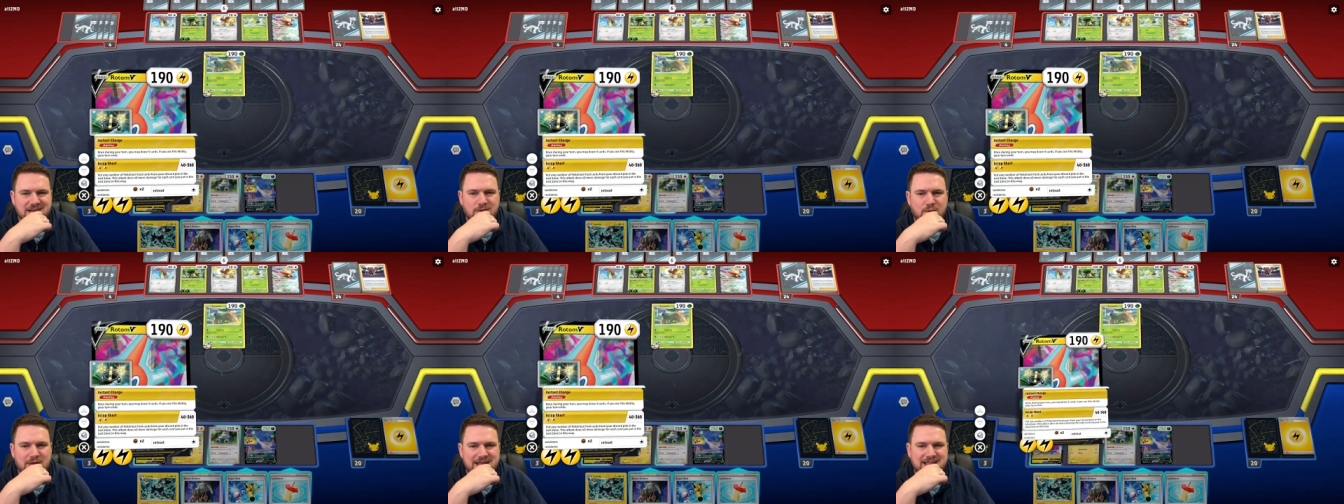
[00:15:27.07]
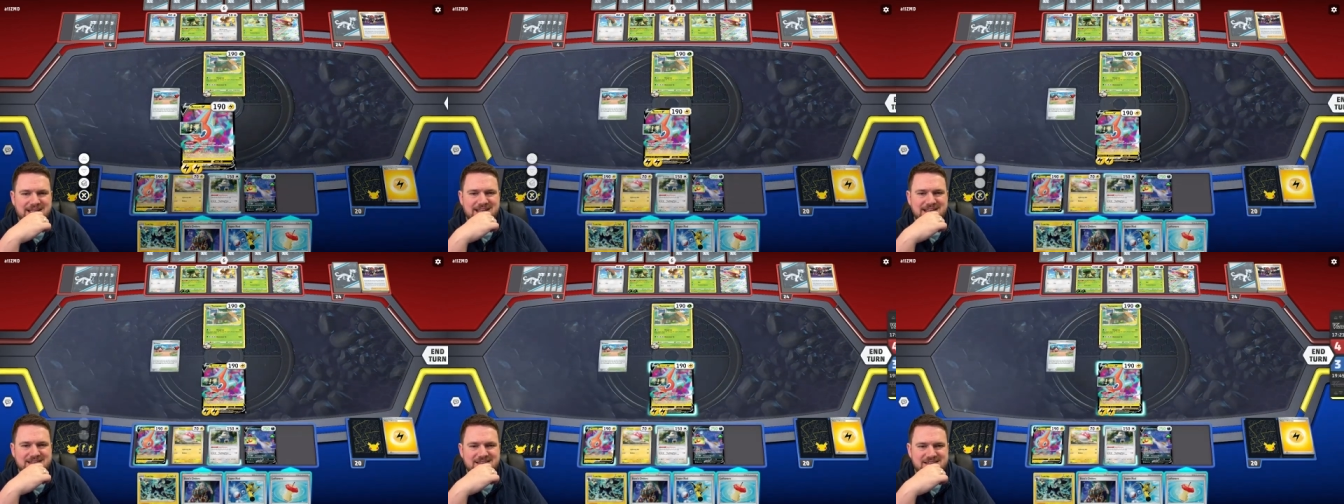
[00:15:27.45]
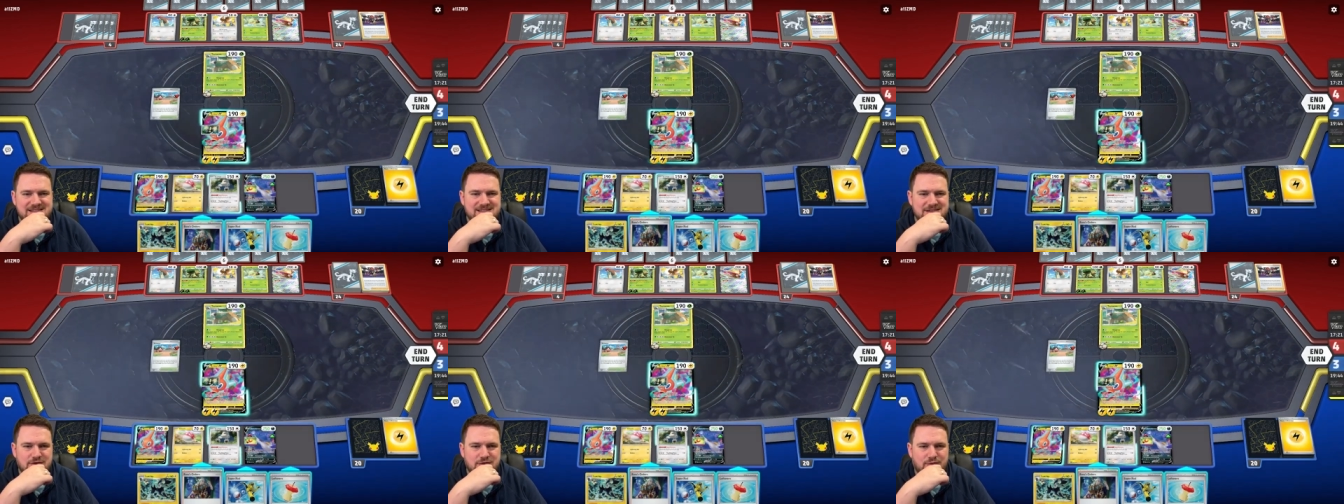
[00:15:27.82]
We can
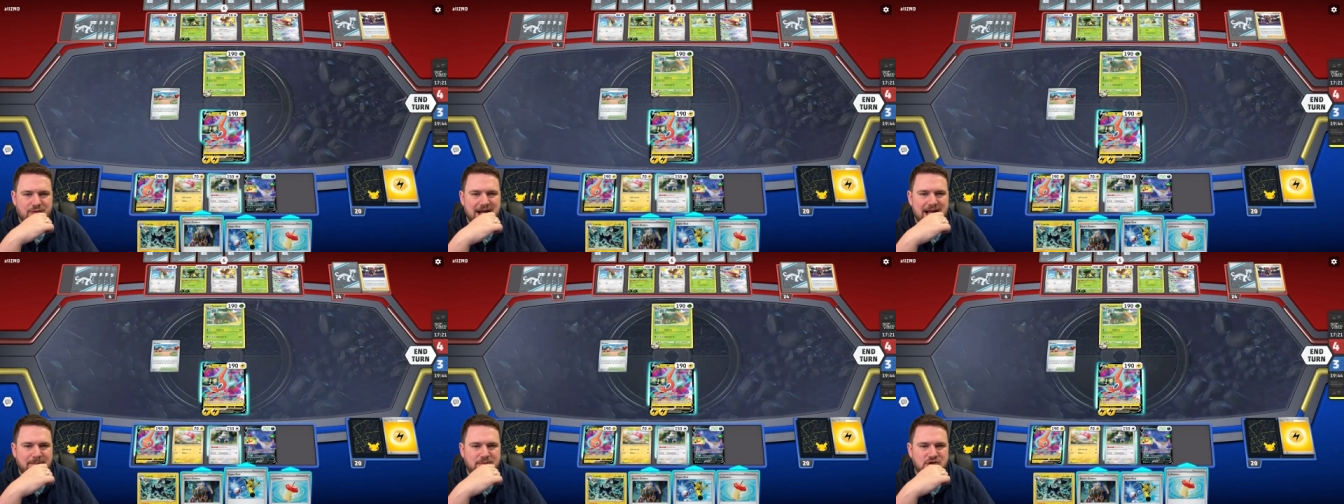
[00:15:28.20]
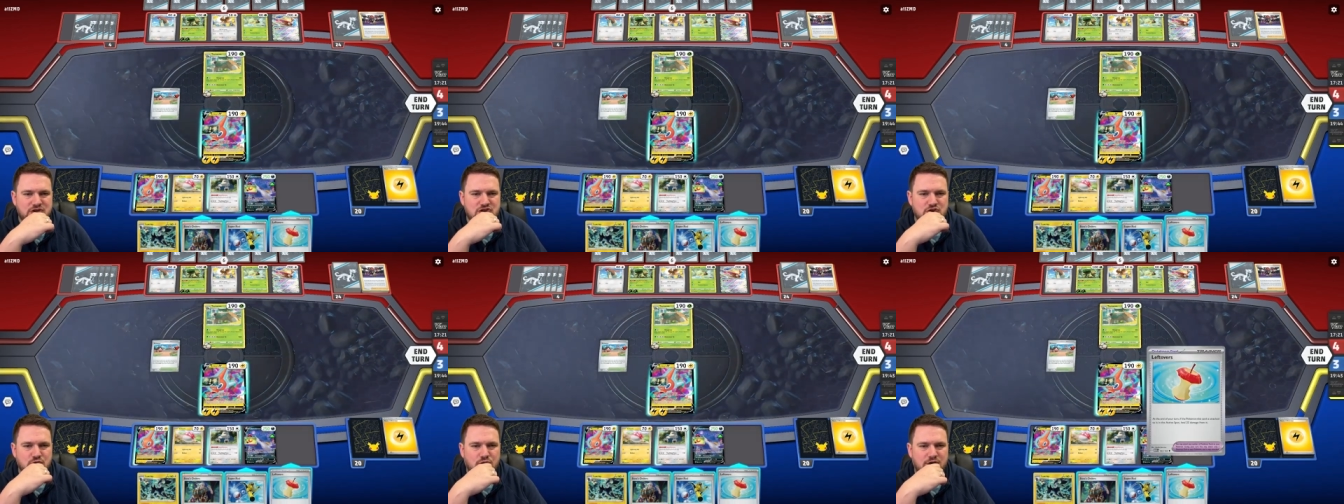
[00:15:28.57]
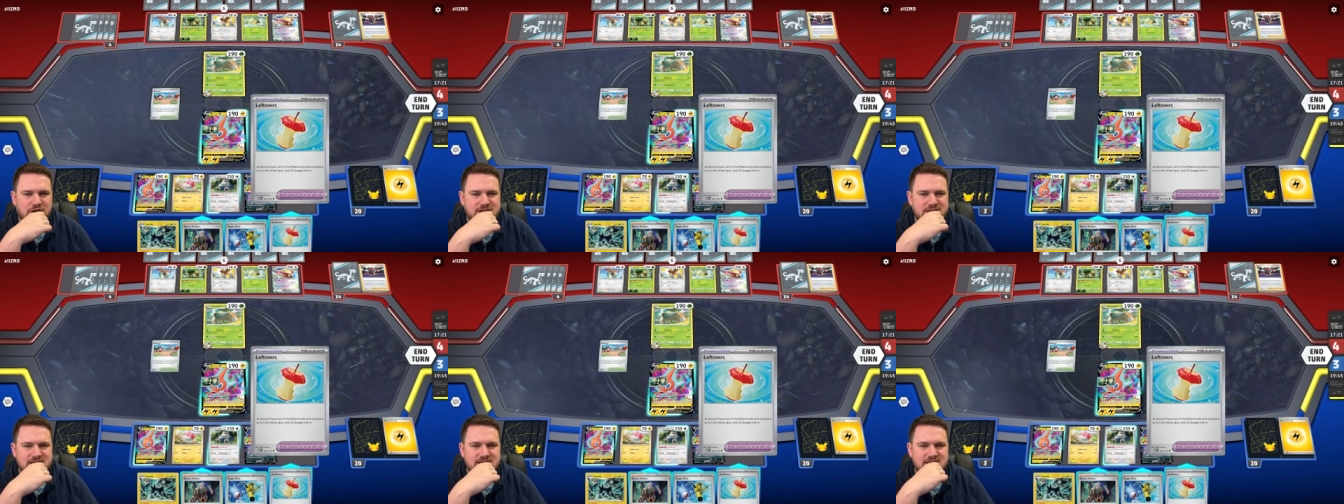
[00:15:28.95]
scrap
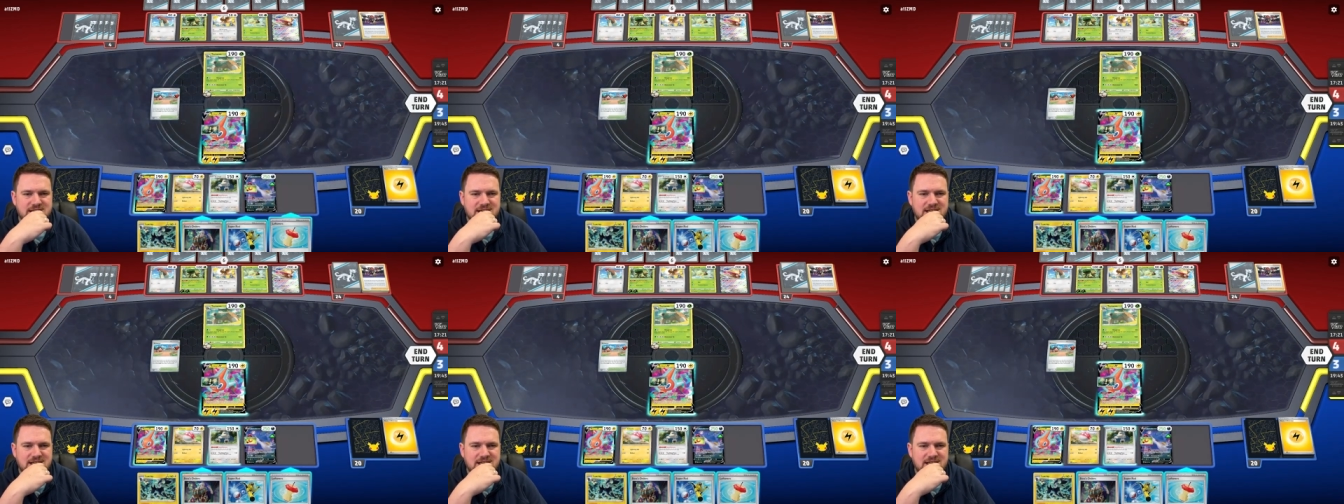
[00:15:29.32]
short